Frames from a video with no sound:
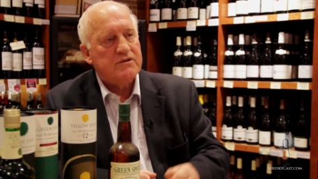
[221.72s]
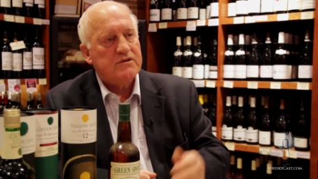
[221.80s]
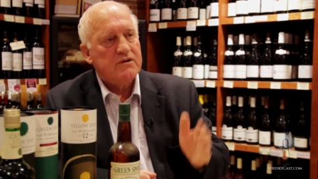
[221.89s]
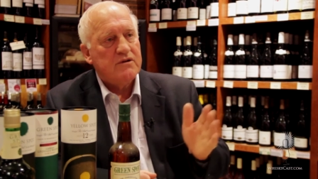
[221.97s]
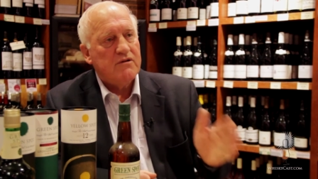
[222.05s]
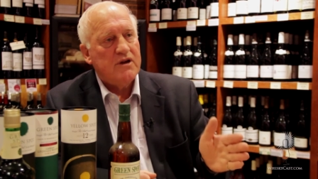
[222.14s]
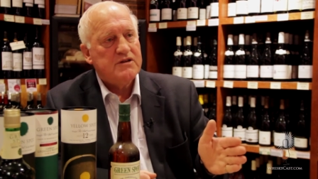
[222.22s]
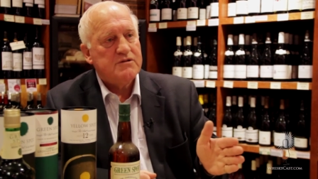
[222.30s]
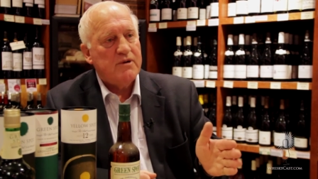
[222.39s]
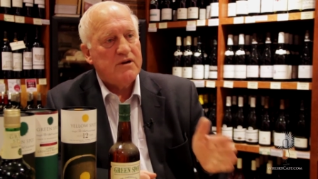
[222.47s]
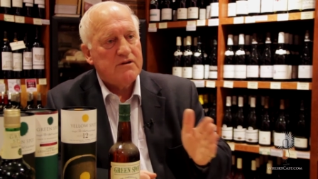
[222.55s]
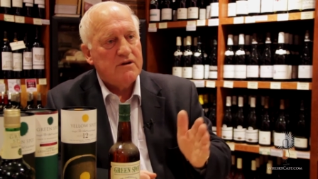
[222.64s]
was green
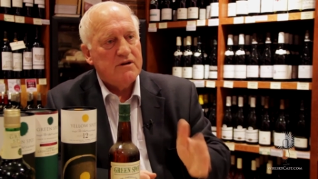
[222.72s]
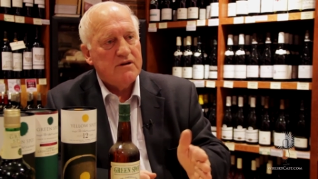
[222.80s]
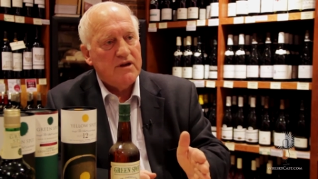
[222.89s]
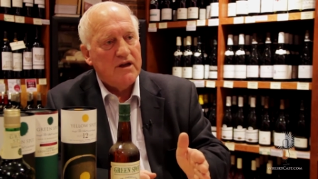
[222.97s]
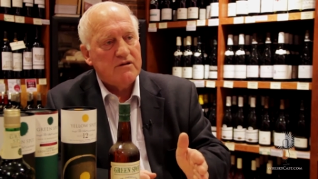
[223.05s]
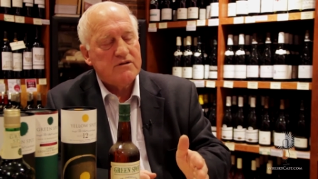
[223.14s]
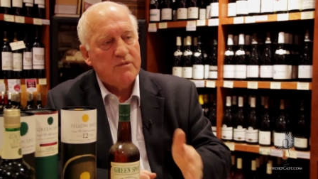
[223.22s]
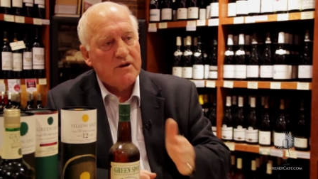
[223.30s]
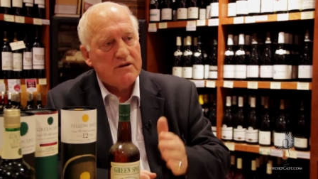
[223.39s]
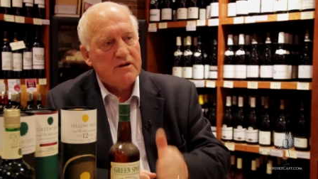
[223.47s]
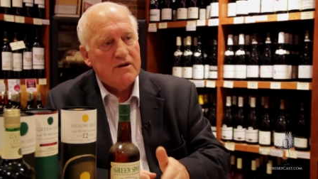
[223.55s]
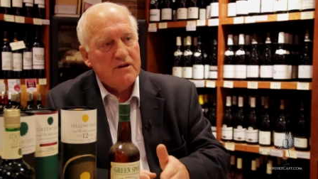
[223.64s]
spot, yellow
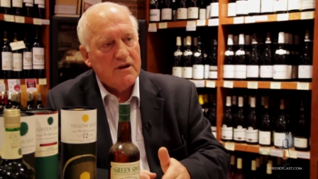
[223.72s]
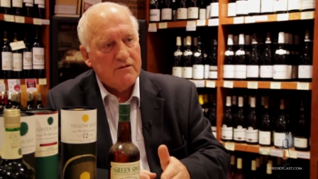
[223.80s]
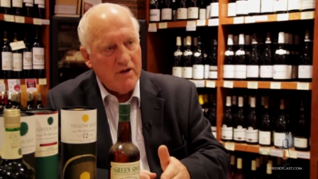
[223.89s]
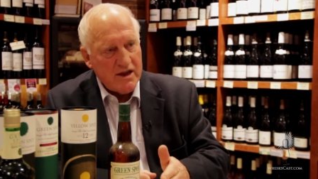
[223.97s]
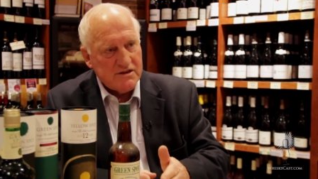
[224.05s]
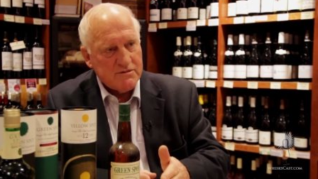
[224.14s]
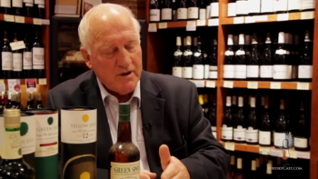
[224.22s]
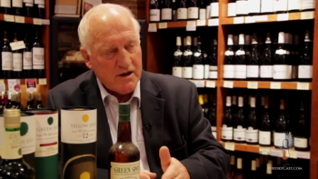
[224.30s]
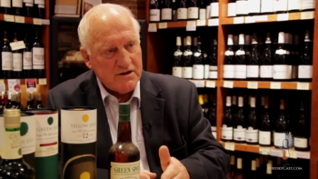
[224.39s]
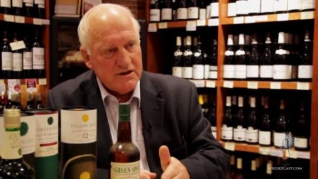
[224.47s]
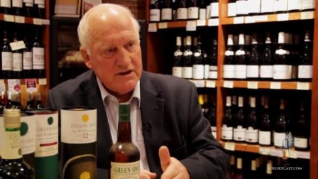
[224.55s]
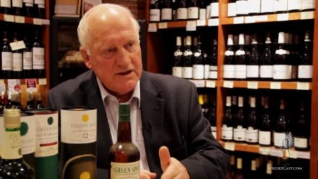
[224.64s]
spot, and red spot.